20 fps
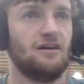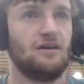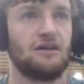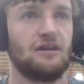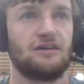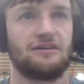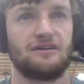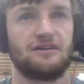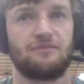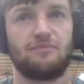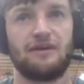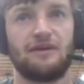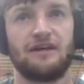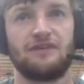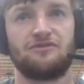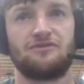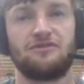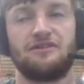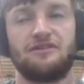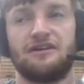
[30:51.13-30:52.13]
Well, I think
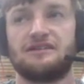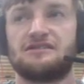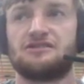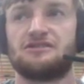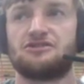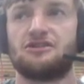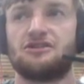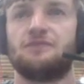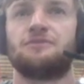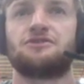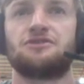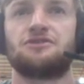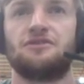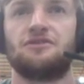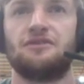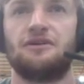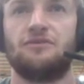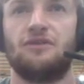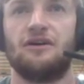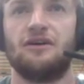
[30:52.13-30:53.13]
Black have done an excellent job on
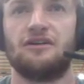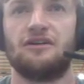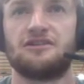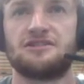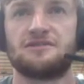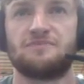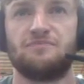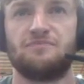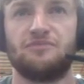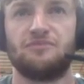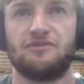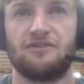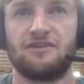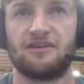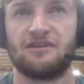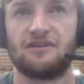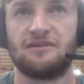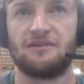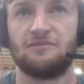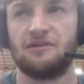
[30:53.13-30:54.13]
shutting out Ross, but I
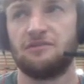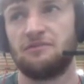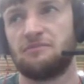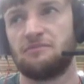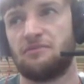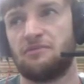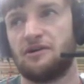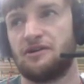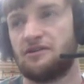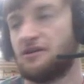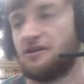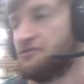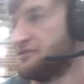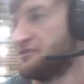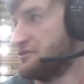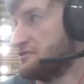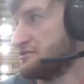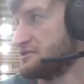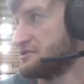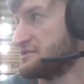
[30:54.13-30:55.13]
think they might be biting off
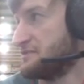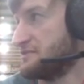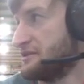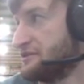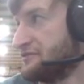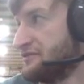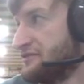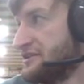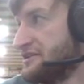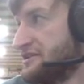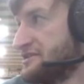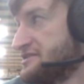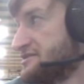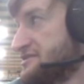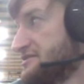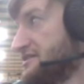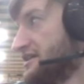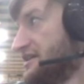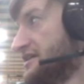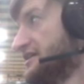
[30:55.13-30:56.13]
their noses, bite their
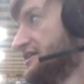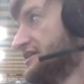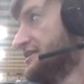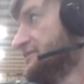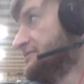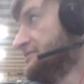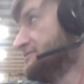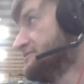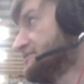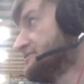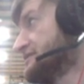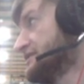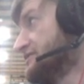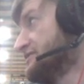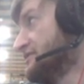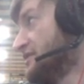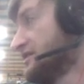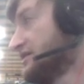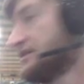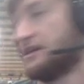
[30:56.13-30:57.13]
face.
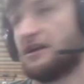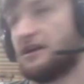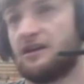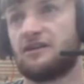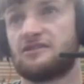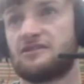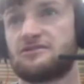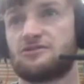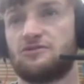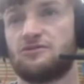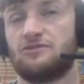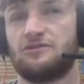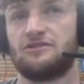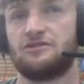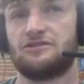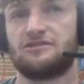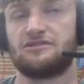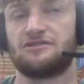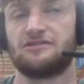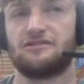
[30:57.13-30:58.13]
They've not gotten a lot of
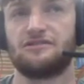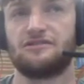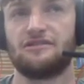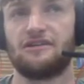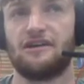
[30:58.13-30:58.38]
scores.